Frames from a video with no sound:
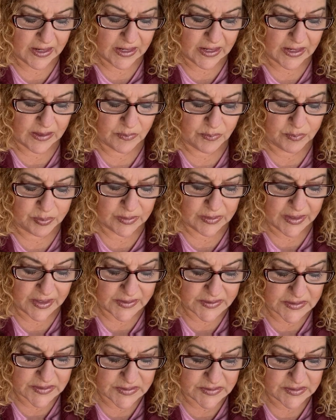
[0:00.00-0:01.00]
He
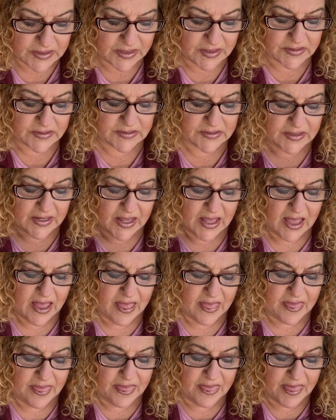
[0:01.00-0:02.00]
blesses us,
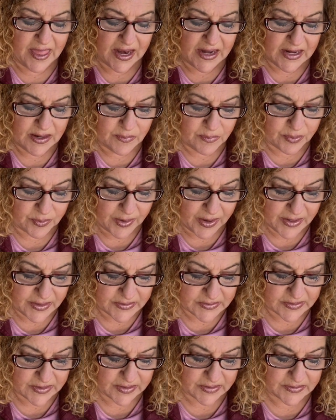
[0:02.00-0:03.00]
then he
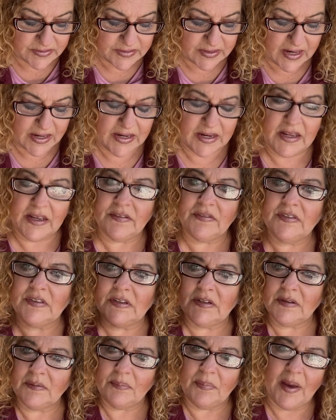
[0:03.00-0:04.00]
breaks us and gives
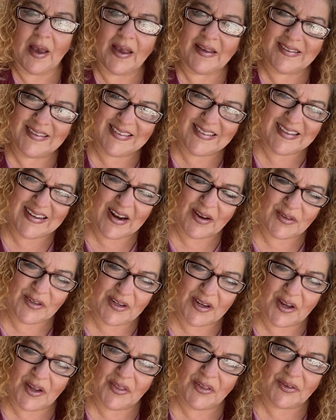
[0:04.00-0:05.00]
it and passes it out
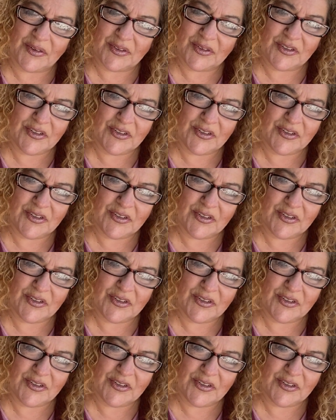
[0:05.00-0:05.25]
to others.